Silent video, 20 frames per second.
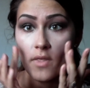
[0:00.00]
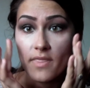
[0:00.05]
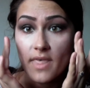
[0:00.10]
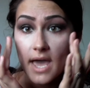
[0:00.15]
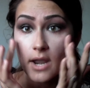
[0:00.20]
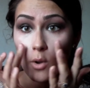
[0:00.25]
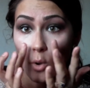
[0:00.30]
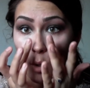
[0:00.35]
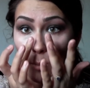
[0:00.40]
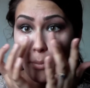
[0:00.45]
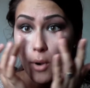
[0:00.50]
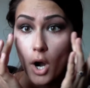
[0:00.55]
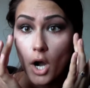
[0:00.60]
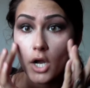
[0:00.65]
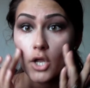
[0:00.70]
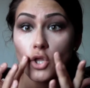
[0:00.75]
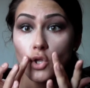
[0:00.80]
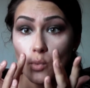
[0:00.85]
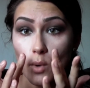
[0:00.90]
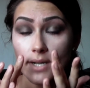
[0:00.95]
that whole
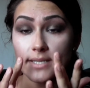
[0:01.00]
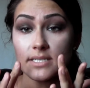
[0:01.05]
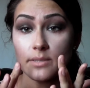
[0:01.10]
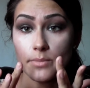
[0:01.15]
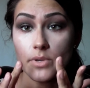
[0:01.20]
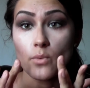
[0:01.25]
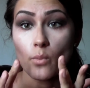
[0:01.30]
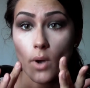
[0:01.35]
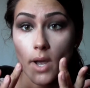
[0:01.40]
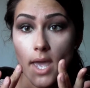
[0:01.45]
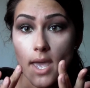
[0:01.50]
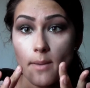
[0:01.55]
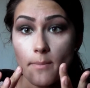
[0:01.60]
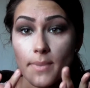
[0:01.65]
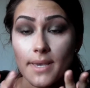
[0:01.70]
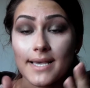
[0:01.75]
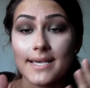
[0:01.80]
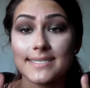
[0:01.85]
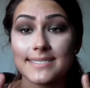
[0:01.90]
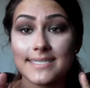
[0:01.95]
part you want to be
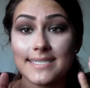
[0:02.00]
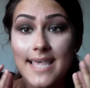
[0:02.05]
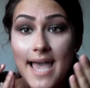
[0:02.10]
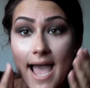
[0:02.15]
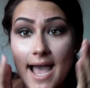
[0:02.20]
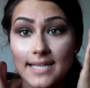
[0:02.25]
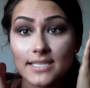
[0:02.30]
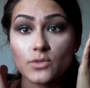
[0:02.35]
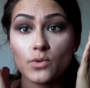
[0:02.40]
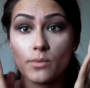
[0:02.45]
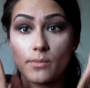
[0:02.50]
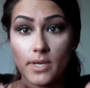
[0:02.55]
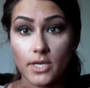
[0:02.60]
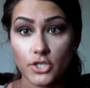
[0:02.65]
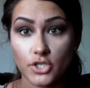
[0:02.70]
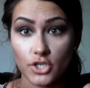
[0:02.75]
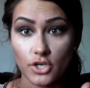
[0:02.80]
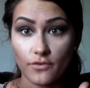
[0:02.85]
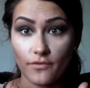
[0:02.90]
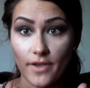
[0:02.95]
white because that's what
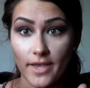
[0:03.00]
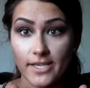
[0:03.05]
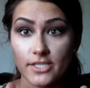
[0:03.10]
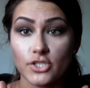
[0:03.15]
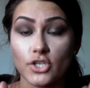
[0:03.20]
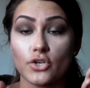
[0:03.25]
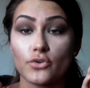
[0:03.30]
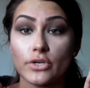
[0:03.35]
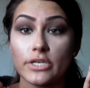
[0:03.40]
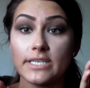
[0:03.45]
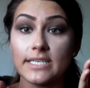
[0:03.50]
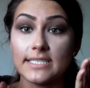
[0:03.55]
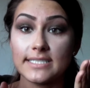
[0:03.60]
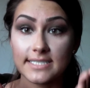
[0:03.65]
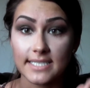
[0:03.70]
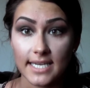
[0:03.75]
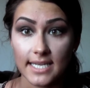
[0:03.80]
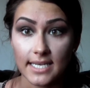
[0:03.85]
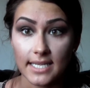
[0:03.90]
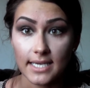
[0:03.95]
makes your face look really
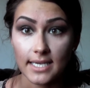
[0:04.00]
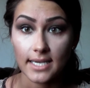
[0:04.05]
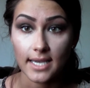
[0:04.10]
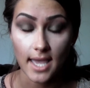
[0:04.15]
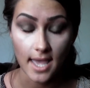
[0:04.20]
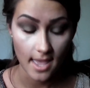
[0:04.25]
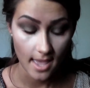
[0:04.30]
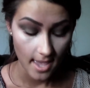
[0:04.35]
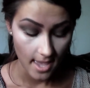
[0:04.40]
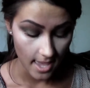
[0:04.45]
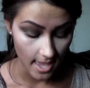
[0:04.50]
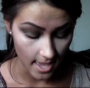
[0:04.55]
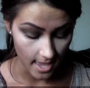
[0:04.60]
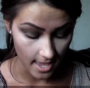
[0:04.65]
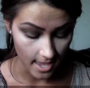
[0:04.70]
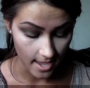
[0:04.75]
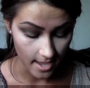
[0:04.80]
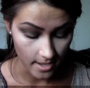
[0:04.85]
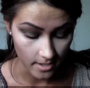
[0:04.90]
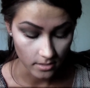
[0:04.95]
skinny
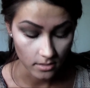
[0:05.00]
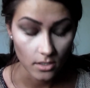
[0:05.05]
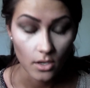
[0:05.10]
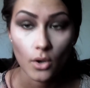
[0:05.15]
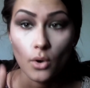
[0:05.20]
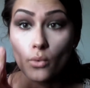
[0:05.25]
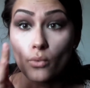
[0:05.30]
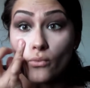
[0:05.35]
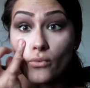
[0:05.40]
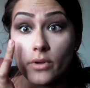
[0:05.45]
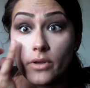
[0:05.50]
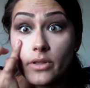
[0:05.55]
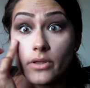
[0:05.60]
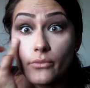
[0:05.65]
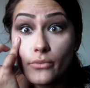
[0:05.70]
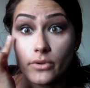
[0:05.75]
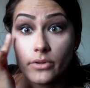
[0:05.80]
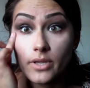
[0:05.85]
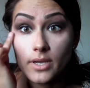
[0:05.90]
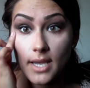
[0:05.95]
and
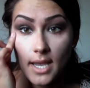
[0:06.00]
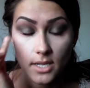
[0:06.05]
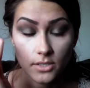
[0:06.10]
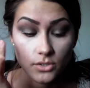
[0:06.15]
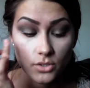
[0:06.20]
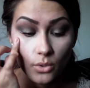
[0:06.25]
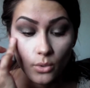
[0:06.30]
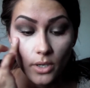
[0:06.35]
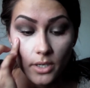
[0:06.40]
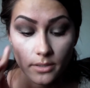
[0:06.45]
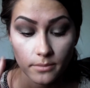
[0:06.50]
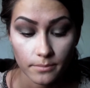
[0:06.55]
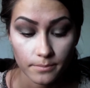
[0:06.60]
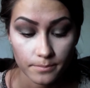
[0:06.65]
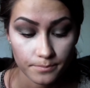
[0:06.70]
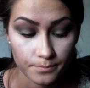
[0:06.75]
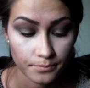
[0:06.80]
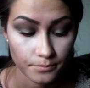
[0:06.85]
really, really contoured.